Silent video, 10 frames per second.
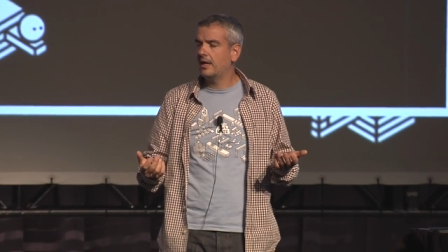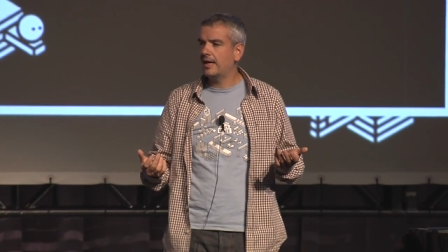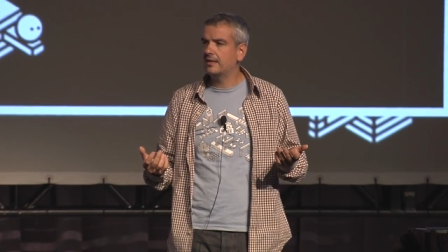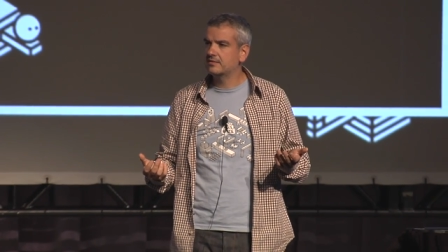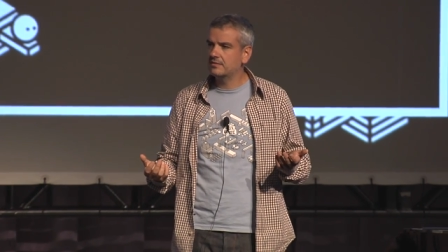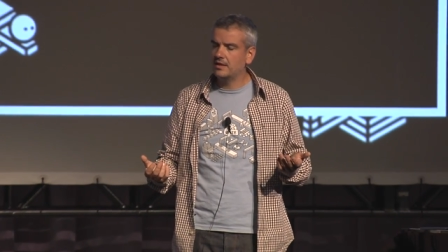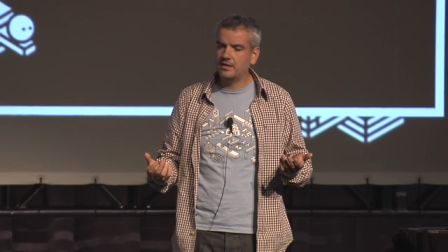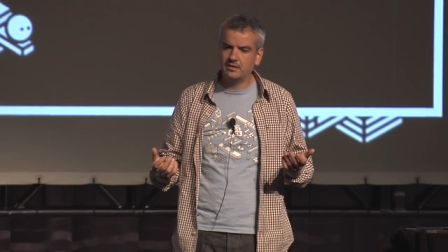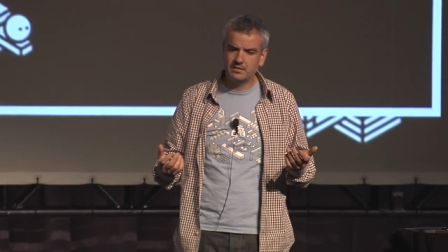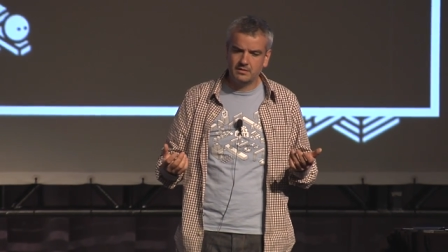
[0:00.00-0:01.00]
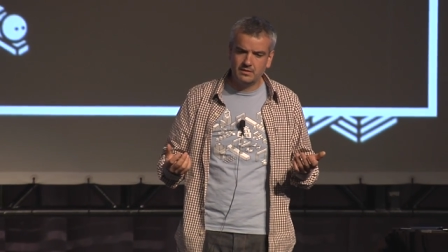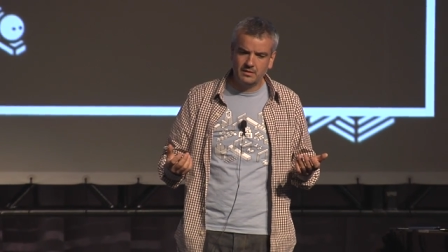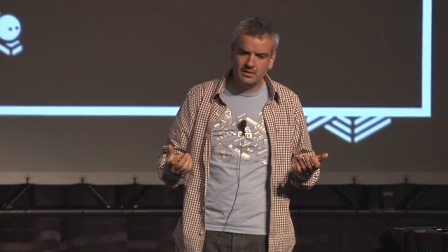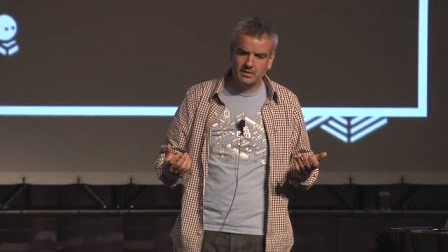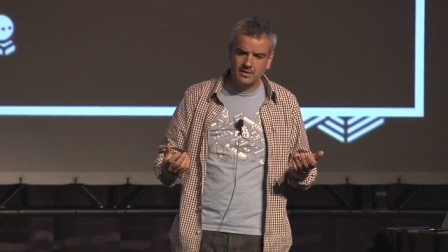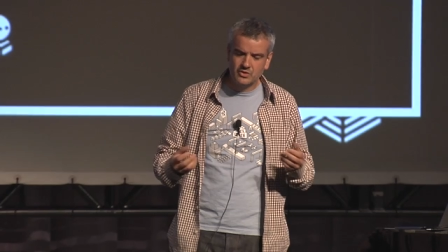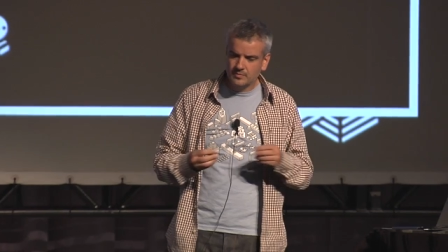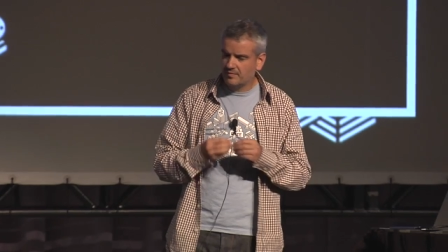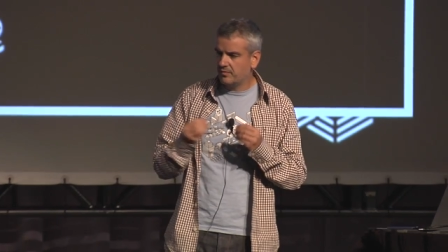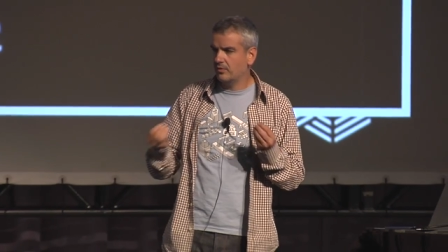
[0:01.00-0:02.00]
as in, it
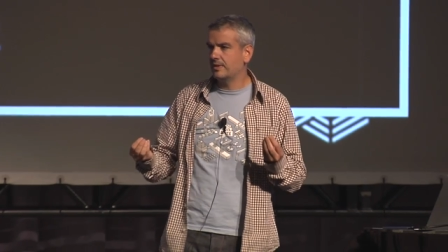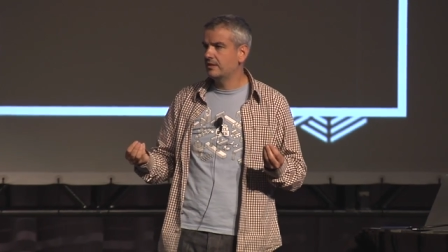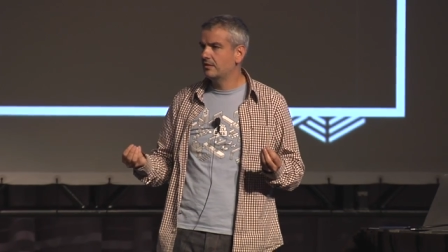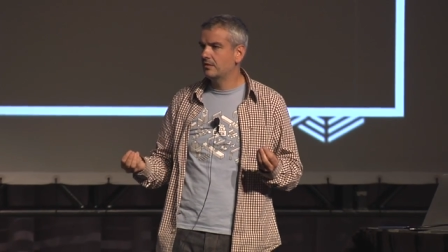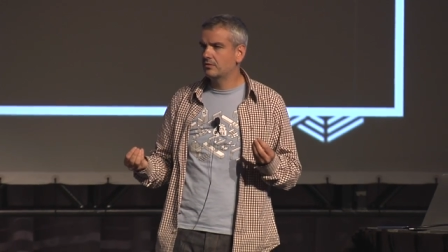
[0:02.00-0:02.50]
should be fluid.